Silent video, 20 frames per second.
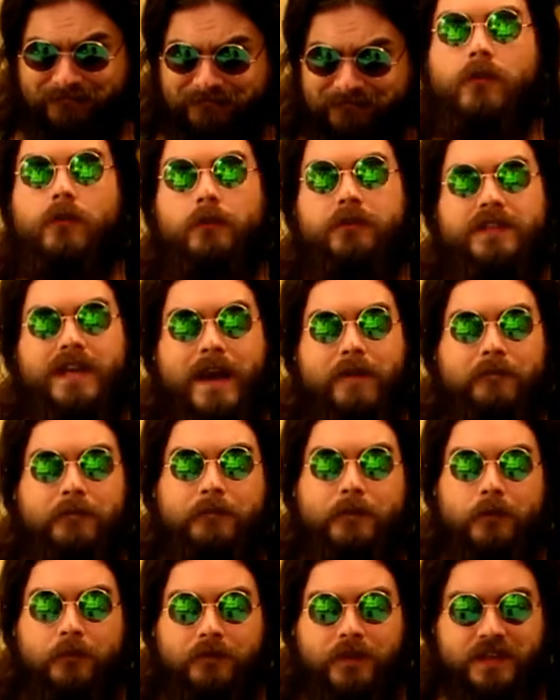We're going to have a
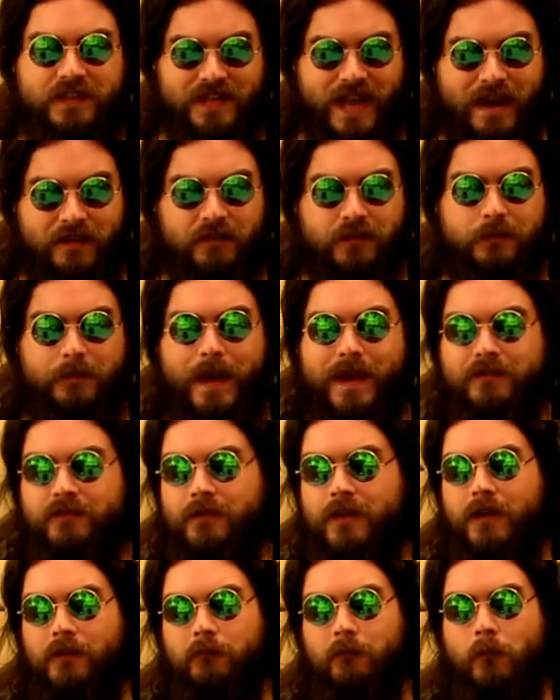few of the standard
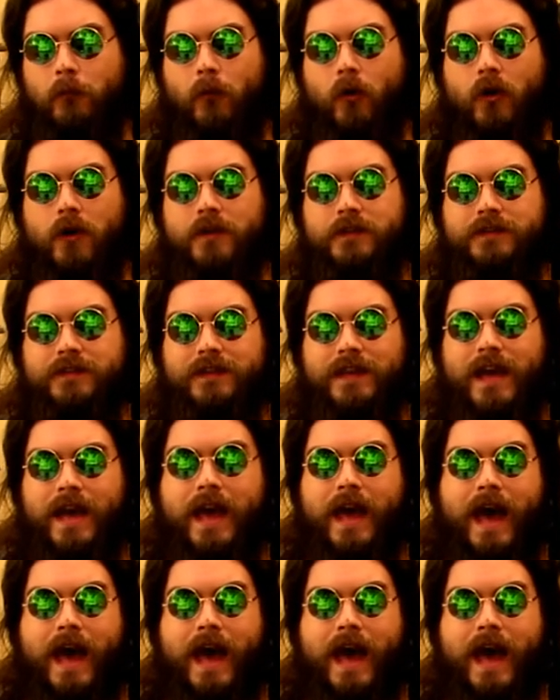Patreon rewards,